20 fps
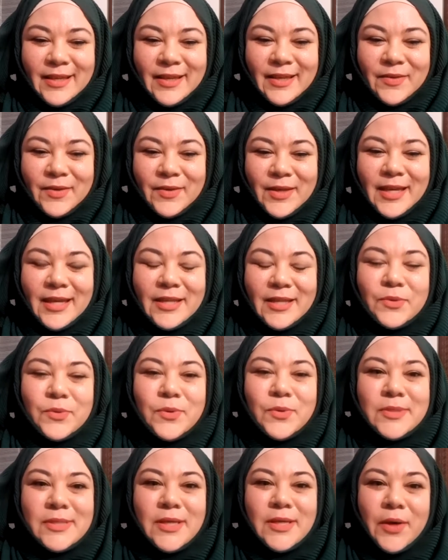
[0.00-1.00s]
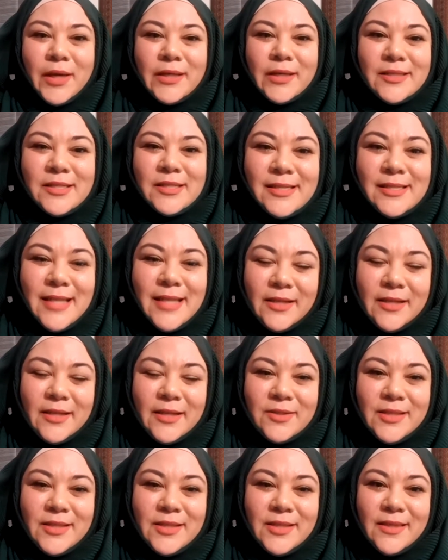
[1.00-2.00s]
Okay, and also I'd just like
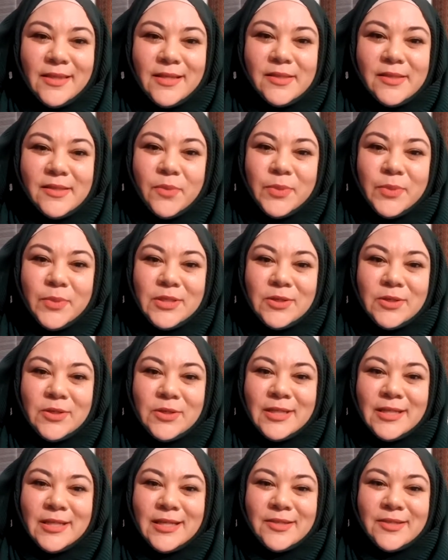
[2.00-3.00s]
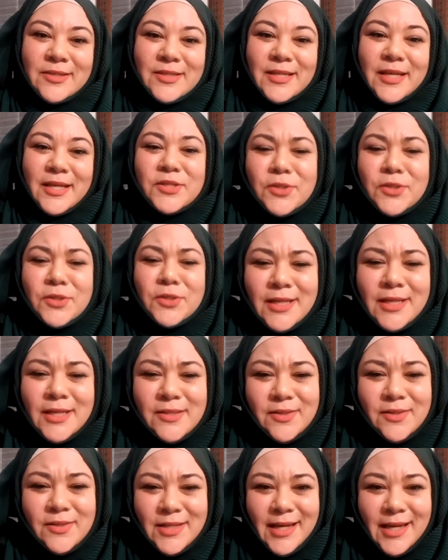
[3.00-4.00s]
to take this opportunity to say shukran
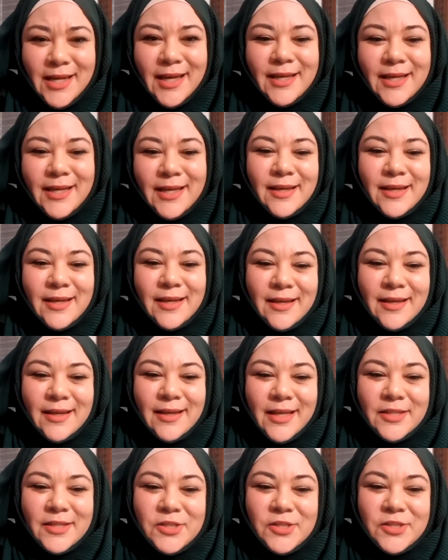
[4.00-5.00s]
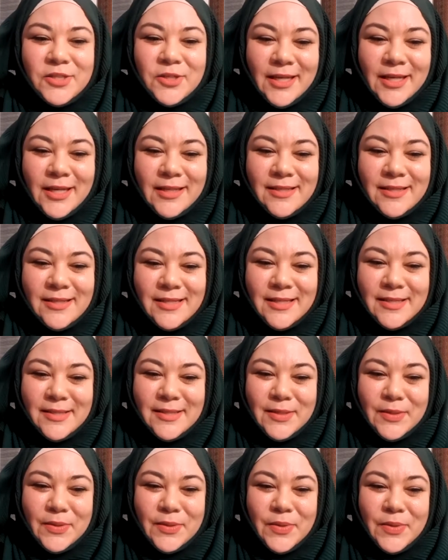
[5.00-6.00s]
Sireya and shukran
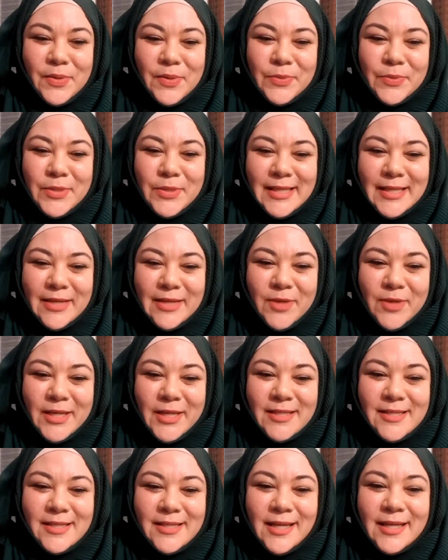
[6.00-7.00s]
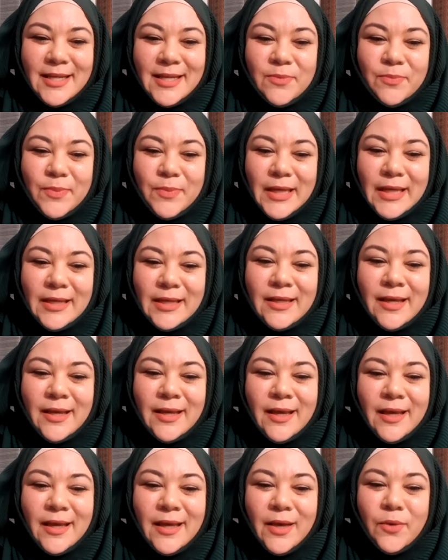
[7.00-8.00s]
Sister Muslima. It's really been
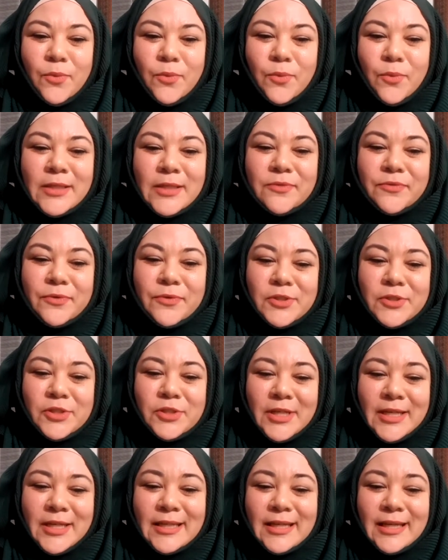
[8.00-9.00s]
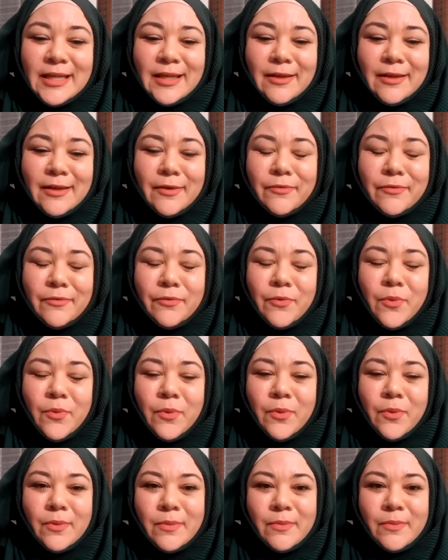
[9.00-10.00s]
a wonderful journey
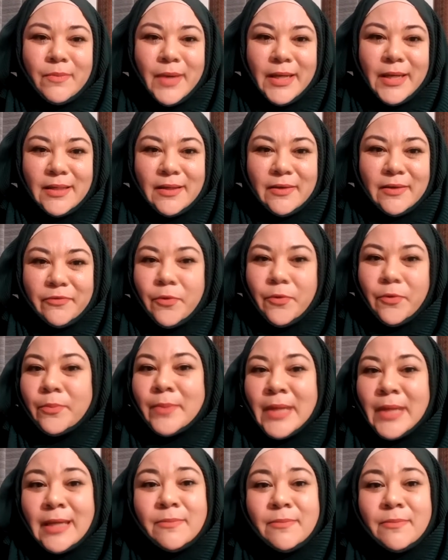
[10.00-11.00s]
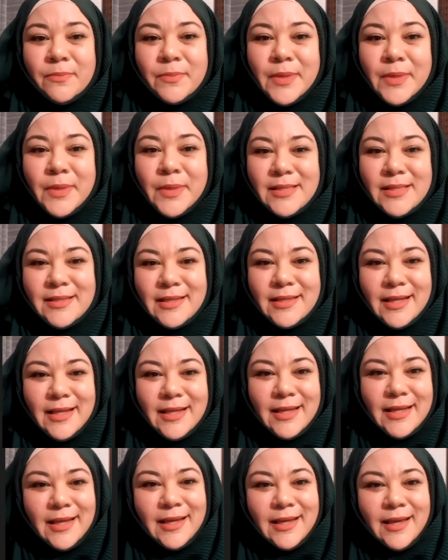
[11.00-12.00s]
for me
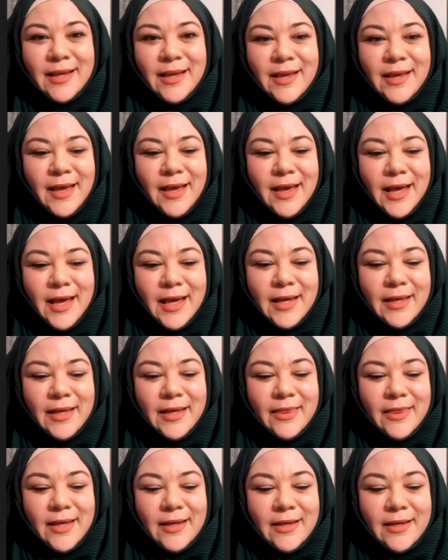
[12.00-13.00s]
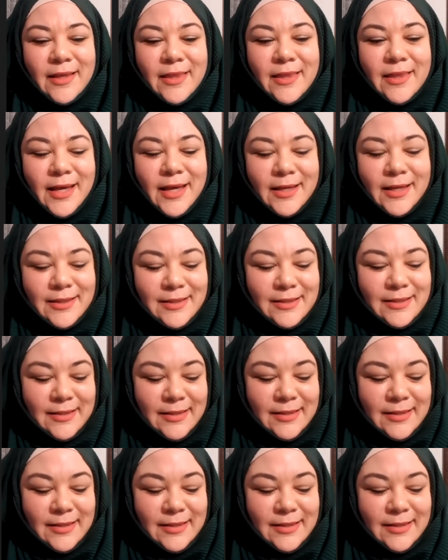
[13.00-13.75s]
personally. I think that,